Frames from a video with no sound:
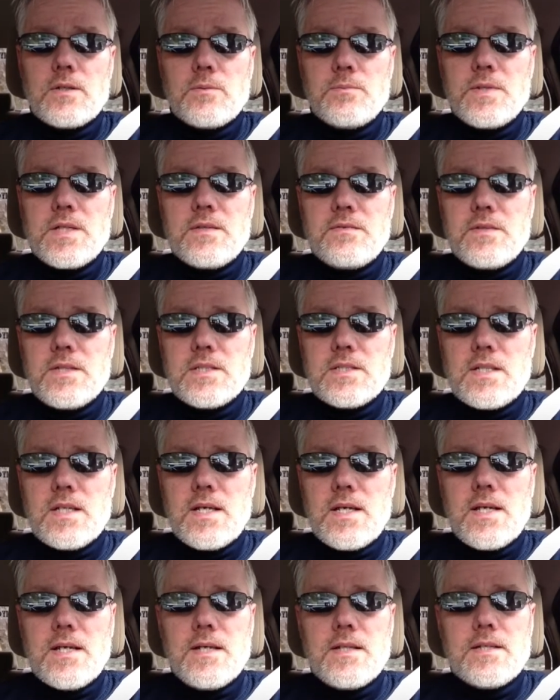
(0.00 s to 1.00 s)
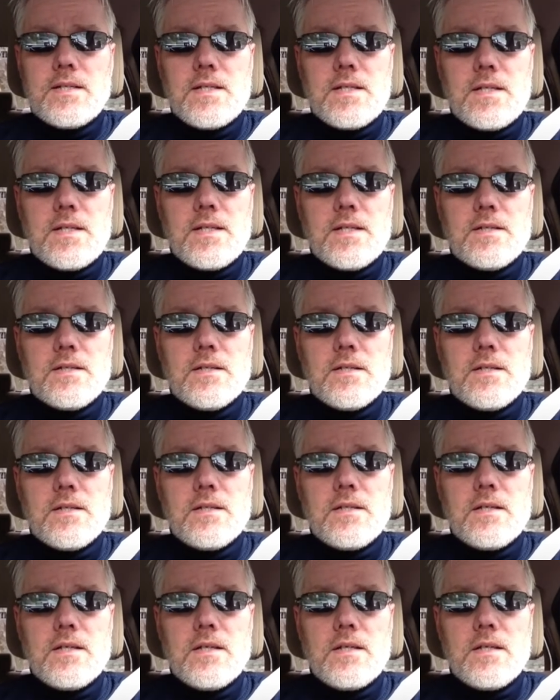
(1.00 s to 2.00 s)
benefits I had and
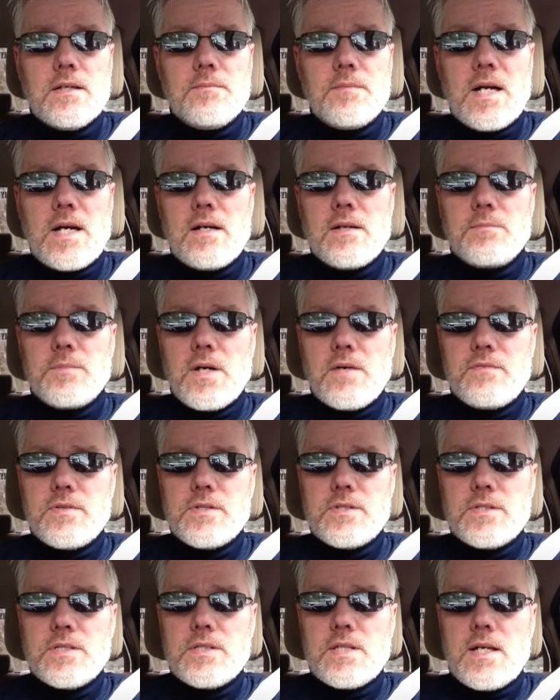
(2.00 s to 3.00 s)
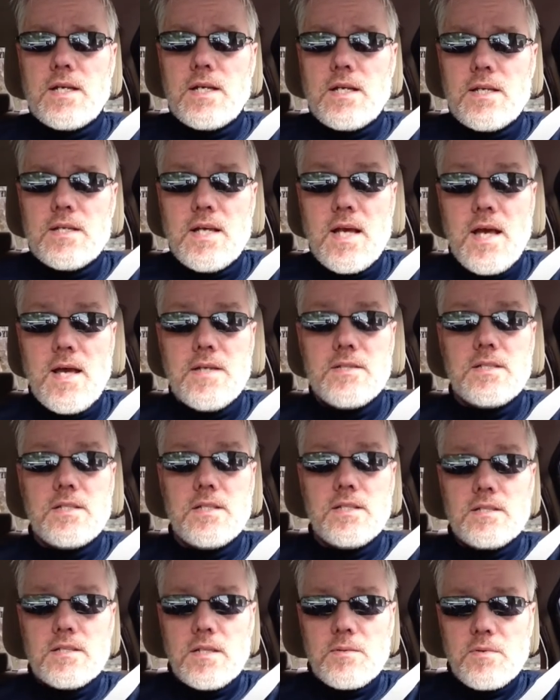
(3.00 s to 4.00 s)
hiring preferences I had as a
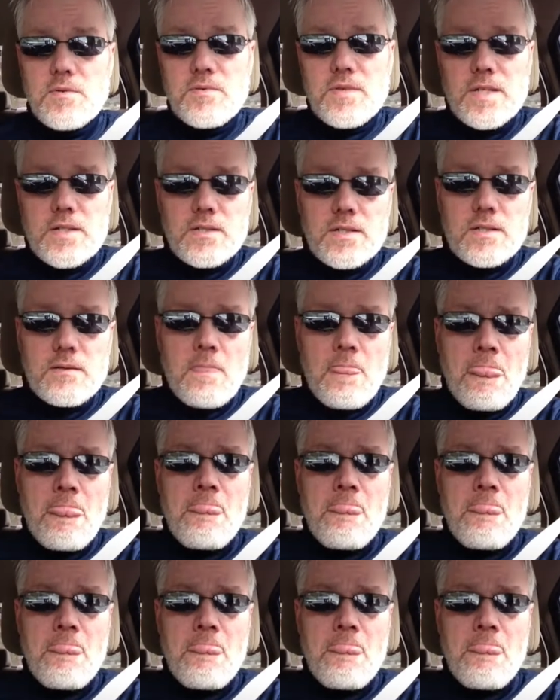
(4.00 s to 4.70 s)
disabled veteran.